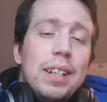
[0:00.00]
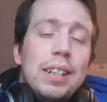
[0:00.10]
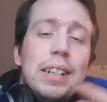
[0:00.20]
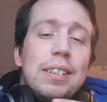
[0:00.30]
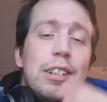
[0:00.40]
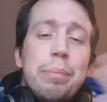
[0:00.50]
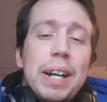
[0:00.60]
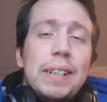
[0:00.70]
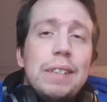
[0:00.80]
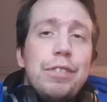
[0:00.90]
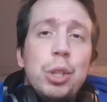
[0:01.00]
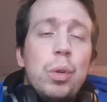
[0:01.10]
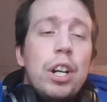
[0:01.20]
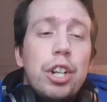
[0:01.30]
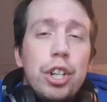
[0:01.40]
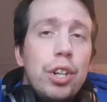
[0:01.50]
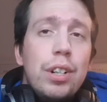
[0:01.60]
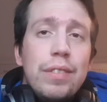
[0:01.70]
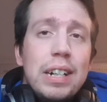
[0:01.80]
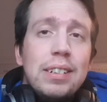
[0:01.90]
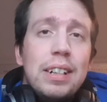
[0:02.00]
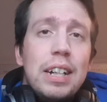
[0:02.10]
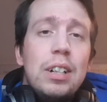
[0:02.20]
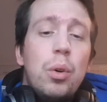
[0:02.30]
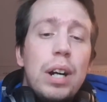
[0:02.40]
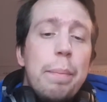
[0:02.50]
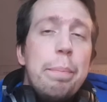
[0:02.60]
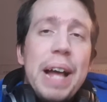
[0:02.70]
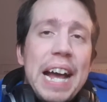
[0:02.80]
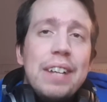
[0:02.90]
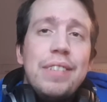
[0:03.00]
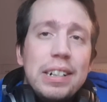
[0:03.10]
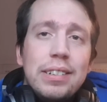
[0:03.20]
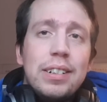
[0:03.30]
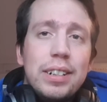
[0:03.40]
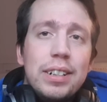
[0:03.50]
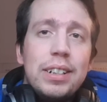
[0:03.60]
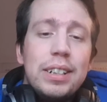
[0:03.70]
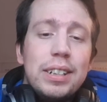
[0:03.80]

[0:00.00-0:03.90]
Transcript: it doesn't matter if you are a good wrestler or a bad wrestler.